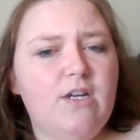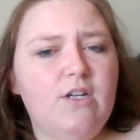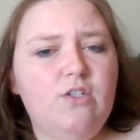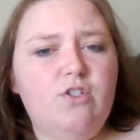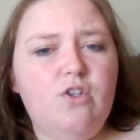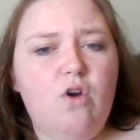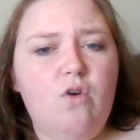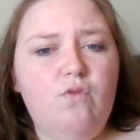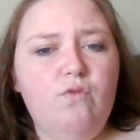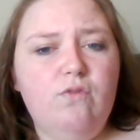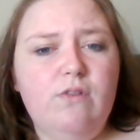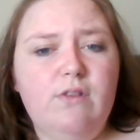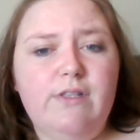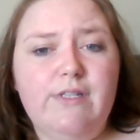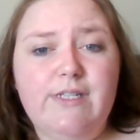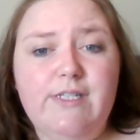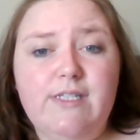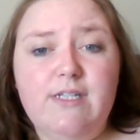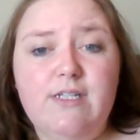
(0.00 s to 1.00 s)
Don't
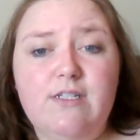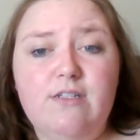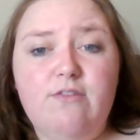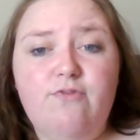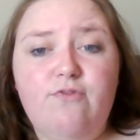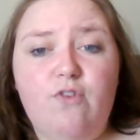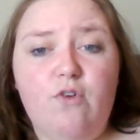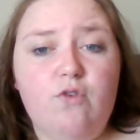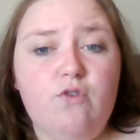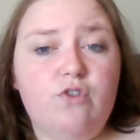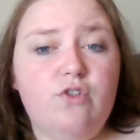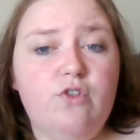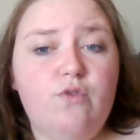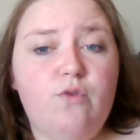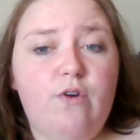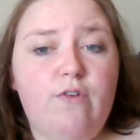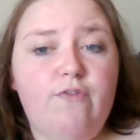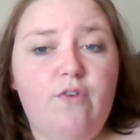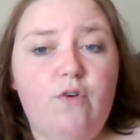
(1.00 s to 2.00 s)
listen to folks who
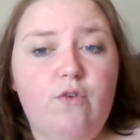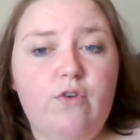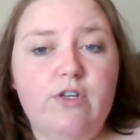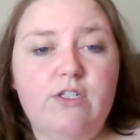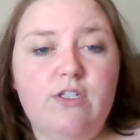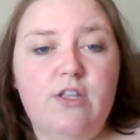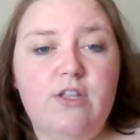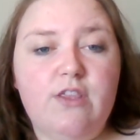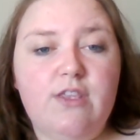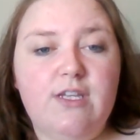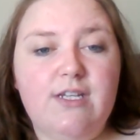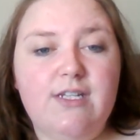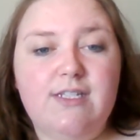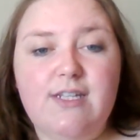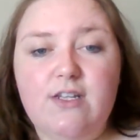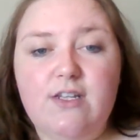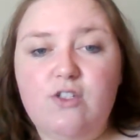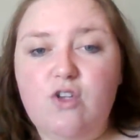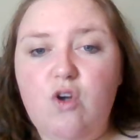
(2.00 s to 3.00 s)
are focused on things
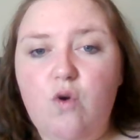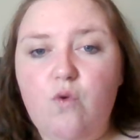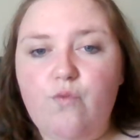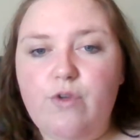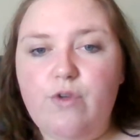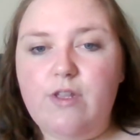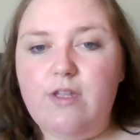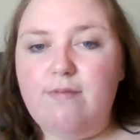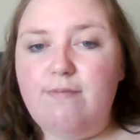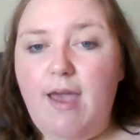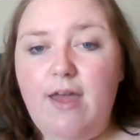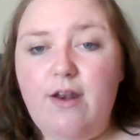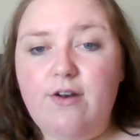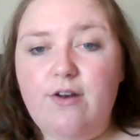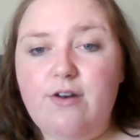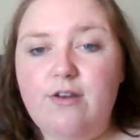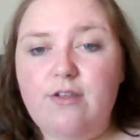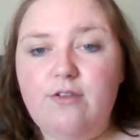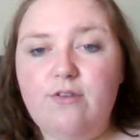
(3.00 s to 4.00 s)
that don't really matter
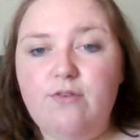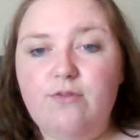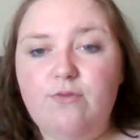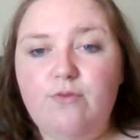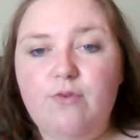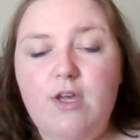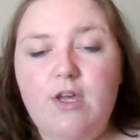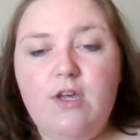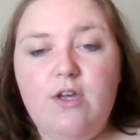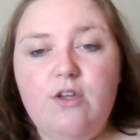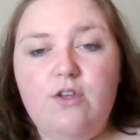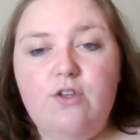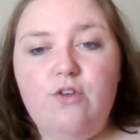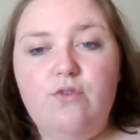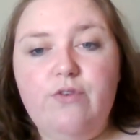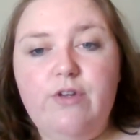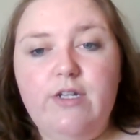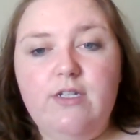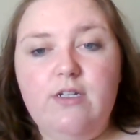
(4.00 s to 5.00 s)
to you.
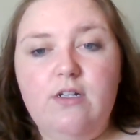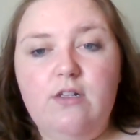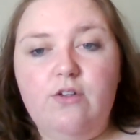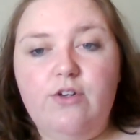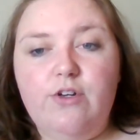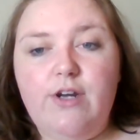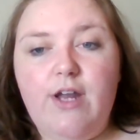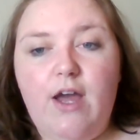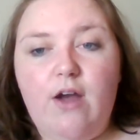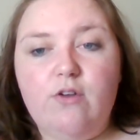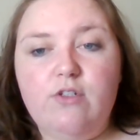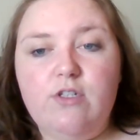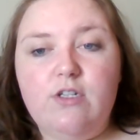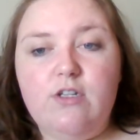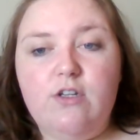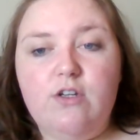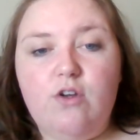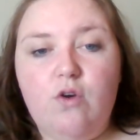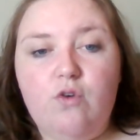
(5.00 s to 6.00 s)
You need to learn how
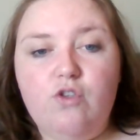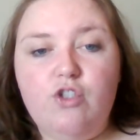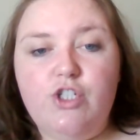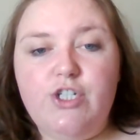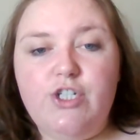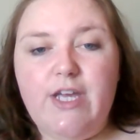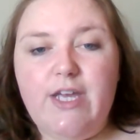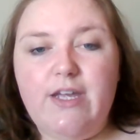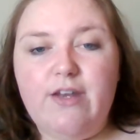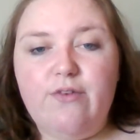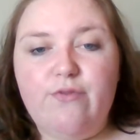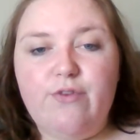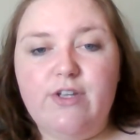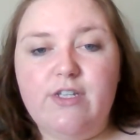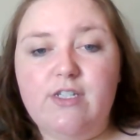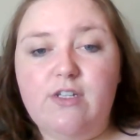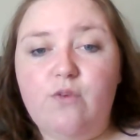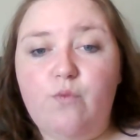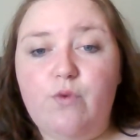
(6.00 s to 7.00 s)
to negotiate and
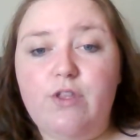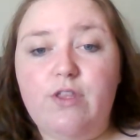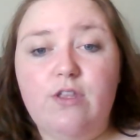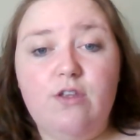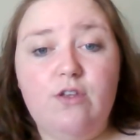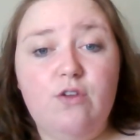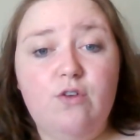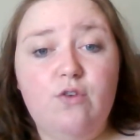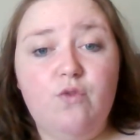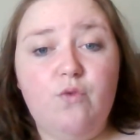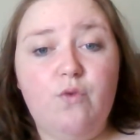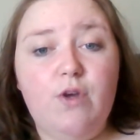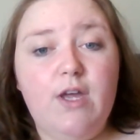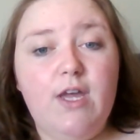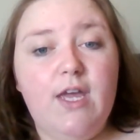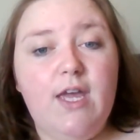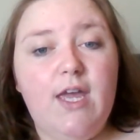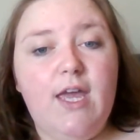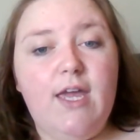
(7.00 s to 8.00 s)
reason with you,
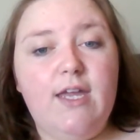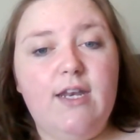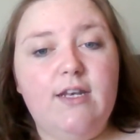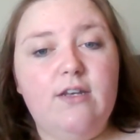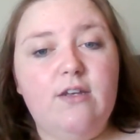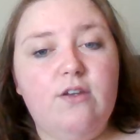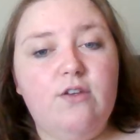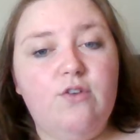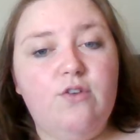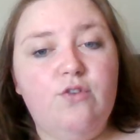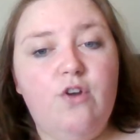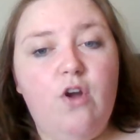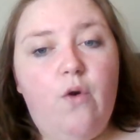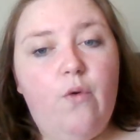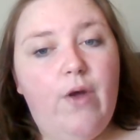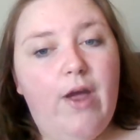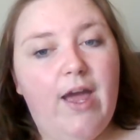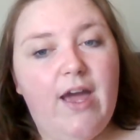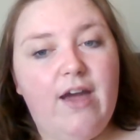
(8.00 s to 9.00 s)
and you
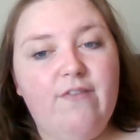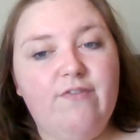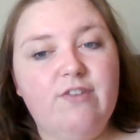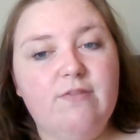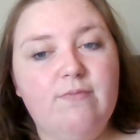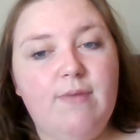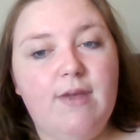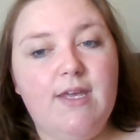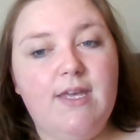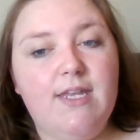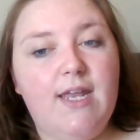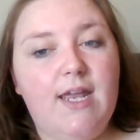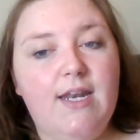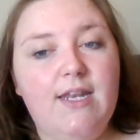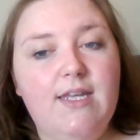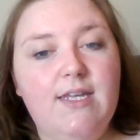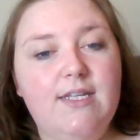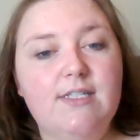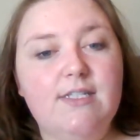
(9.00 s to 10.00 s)
don't have to make it
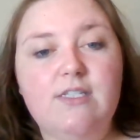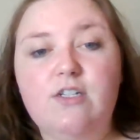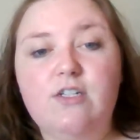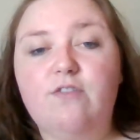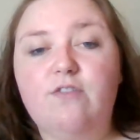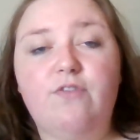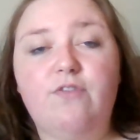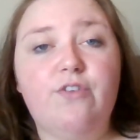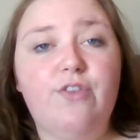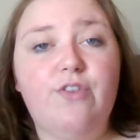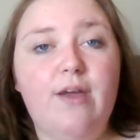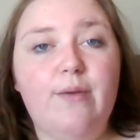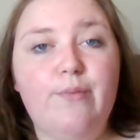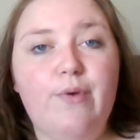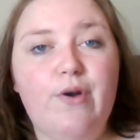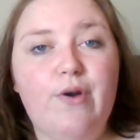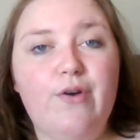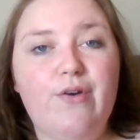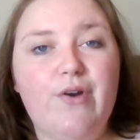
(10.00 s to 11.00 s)
any easier for
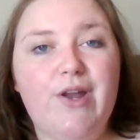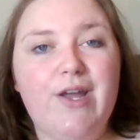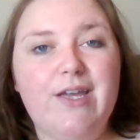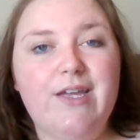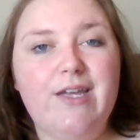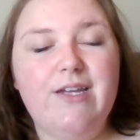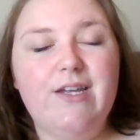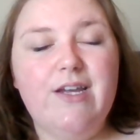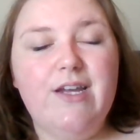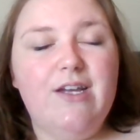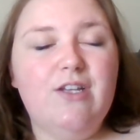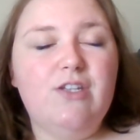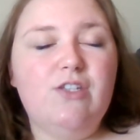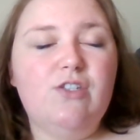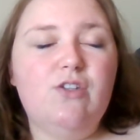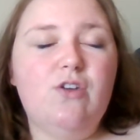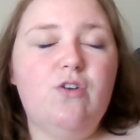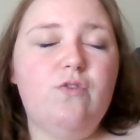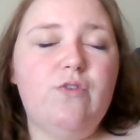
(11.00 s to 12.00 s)
them, all right?
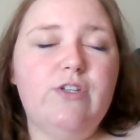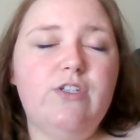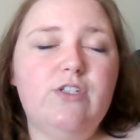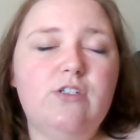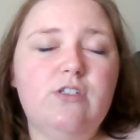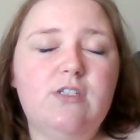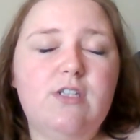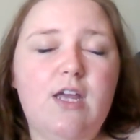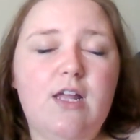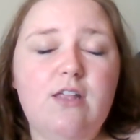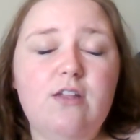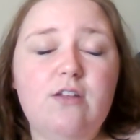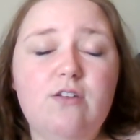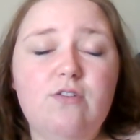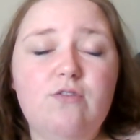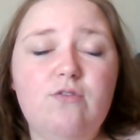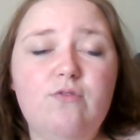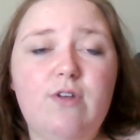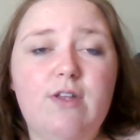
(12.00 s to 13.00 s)
So it's just telling
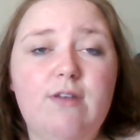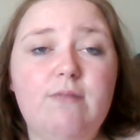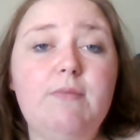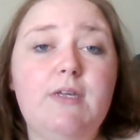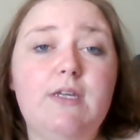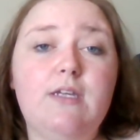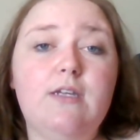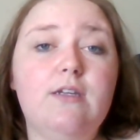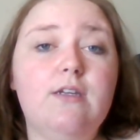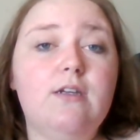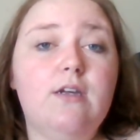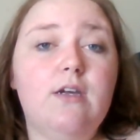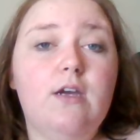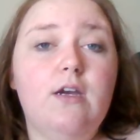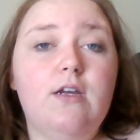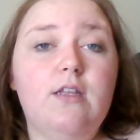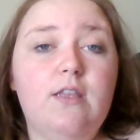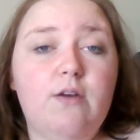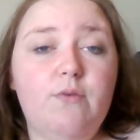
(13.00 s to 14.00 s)
you and me
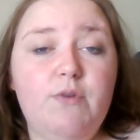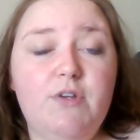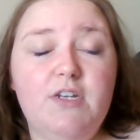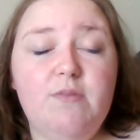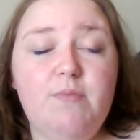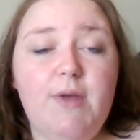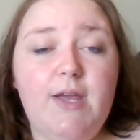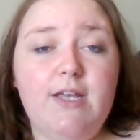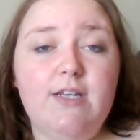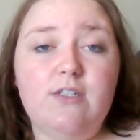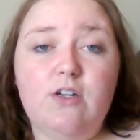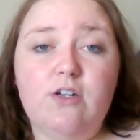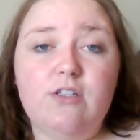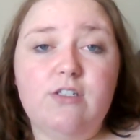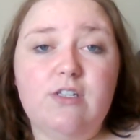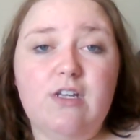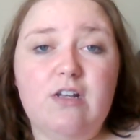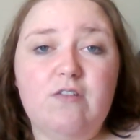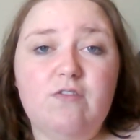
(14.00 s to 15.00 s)
that we need to pace
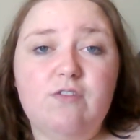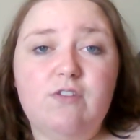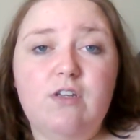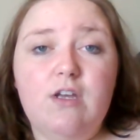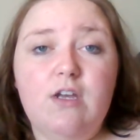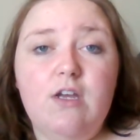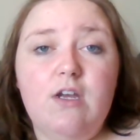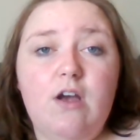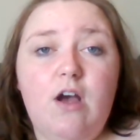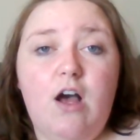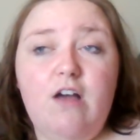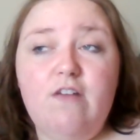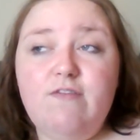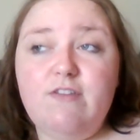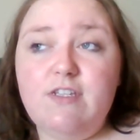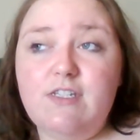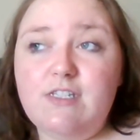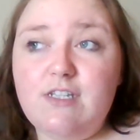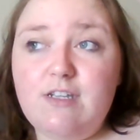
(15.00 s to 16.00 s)
ourselves.
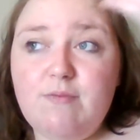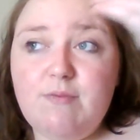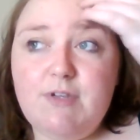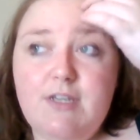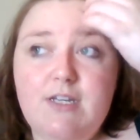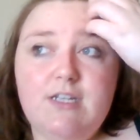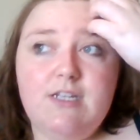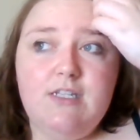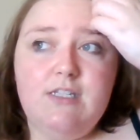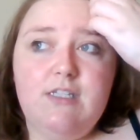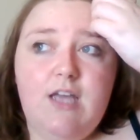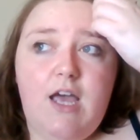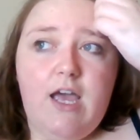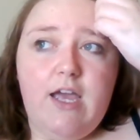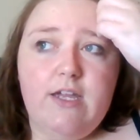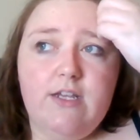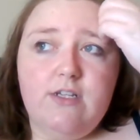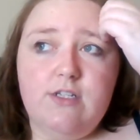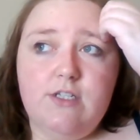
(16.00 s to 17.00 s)
Obviously, because
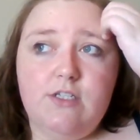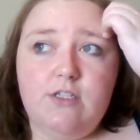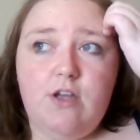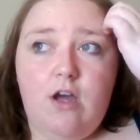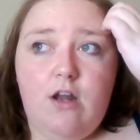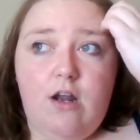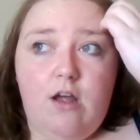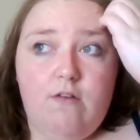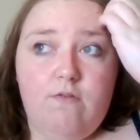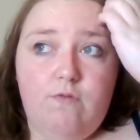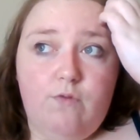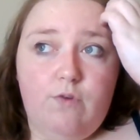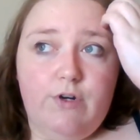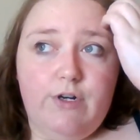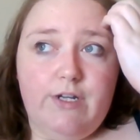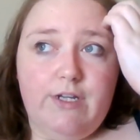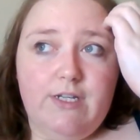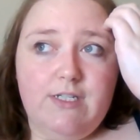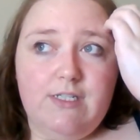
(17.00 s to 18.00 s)
I just got off
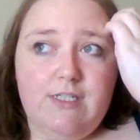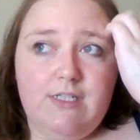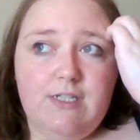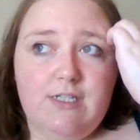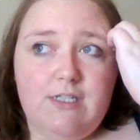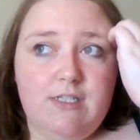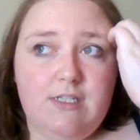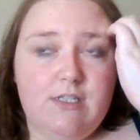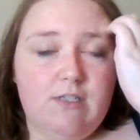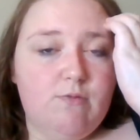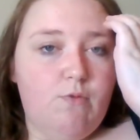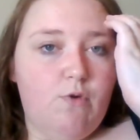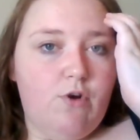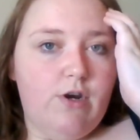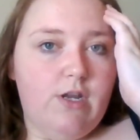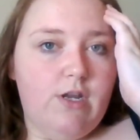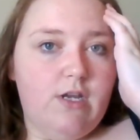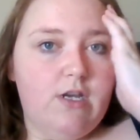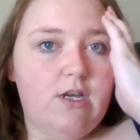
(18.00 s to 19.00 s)
work at 6 this
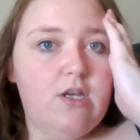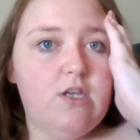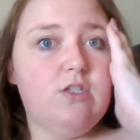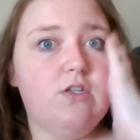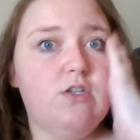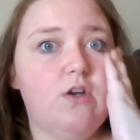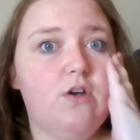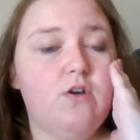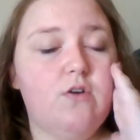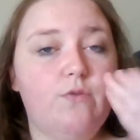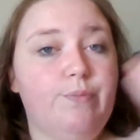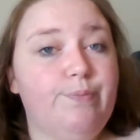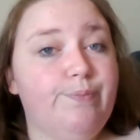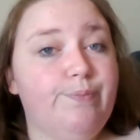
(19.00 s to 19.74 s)
morning, so